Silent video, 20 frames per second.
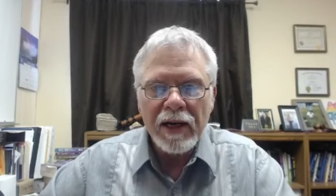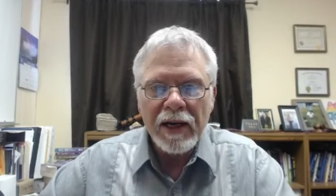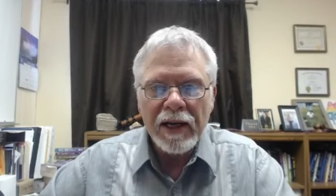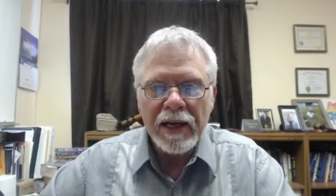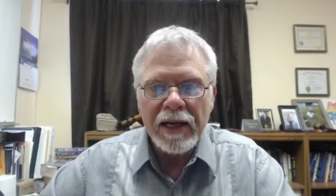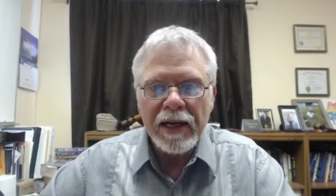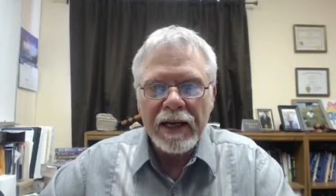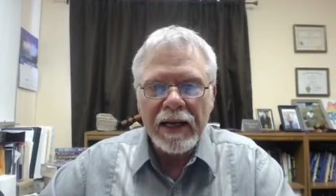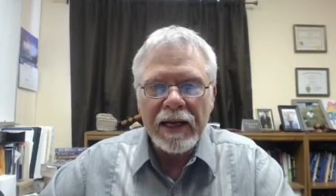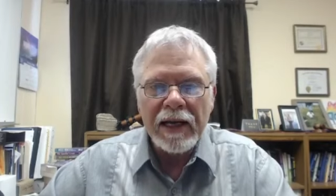
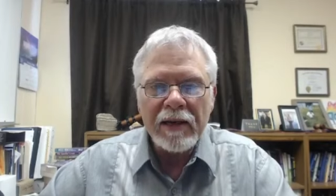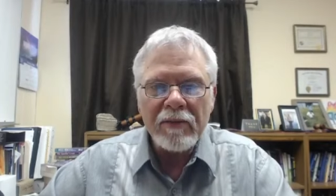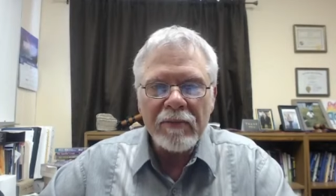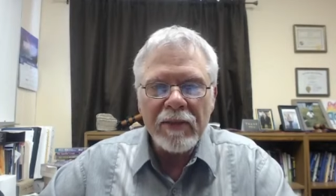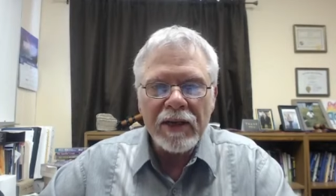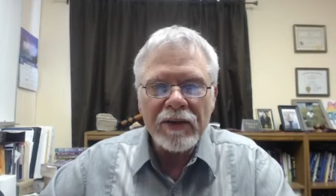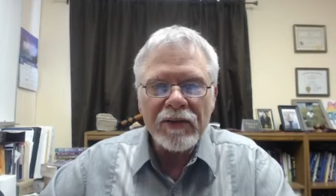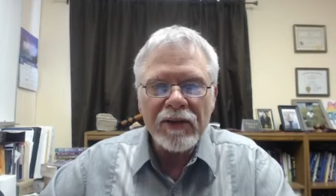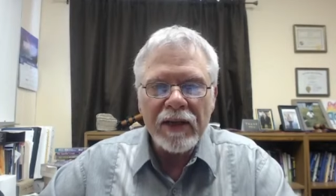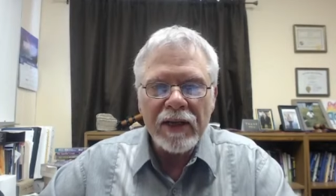hitting and
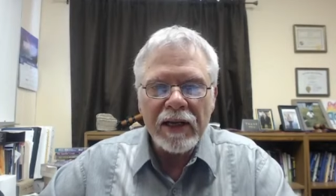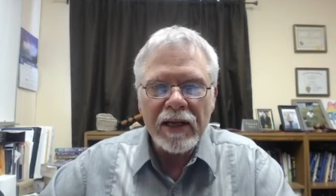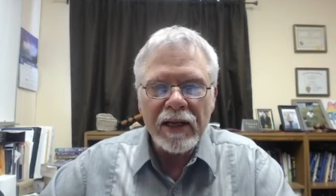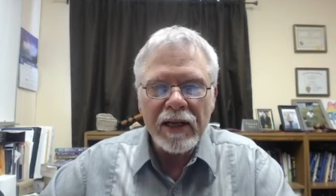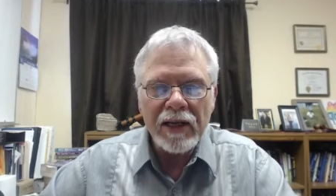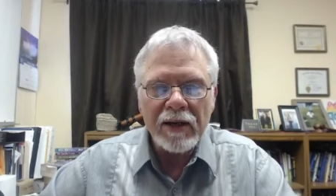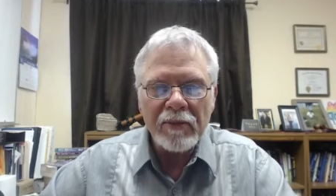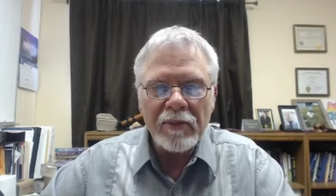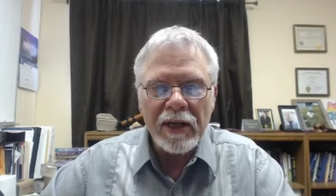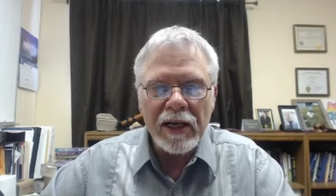missing
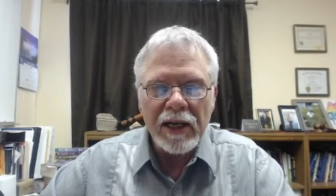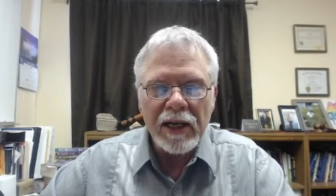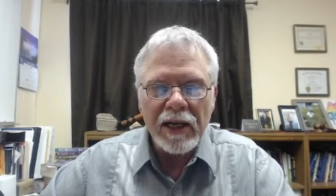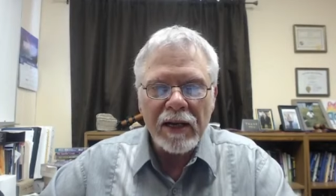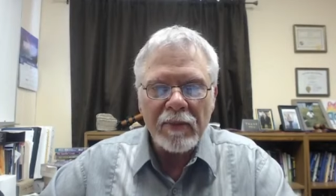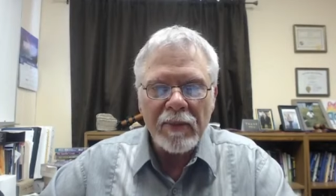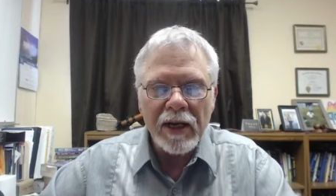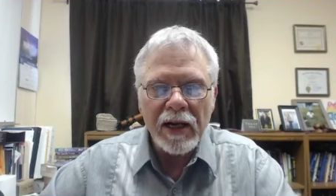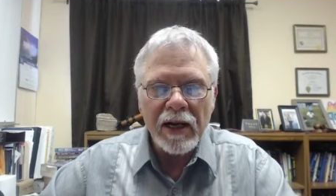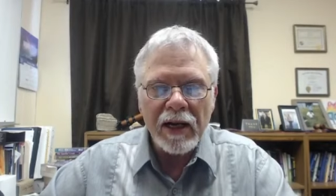in a
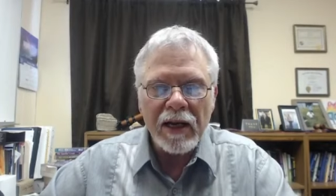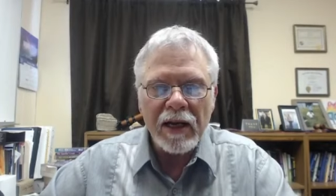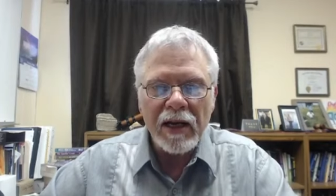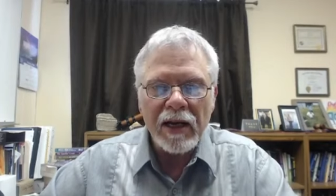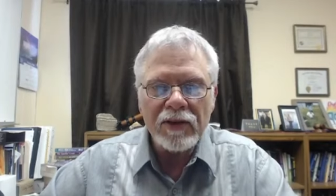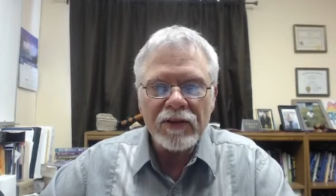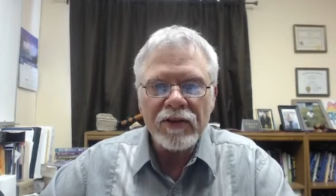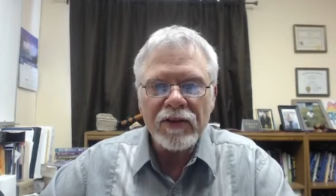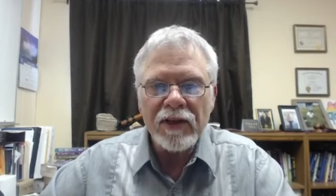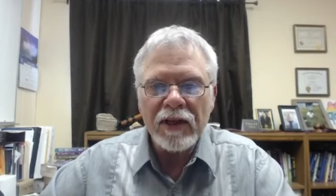meeting, but a
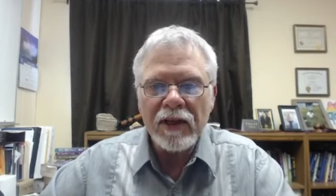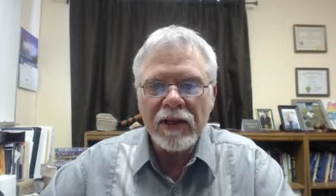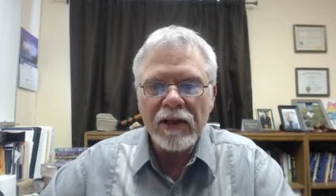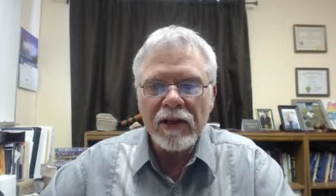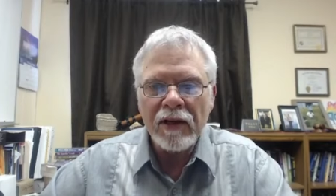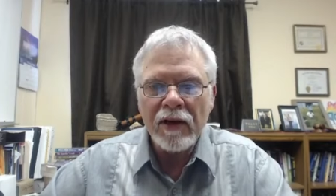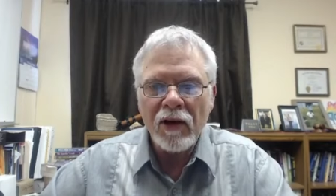constant,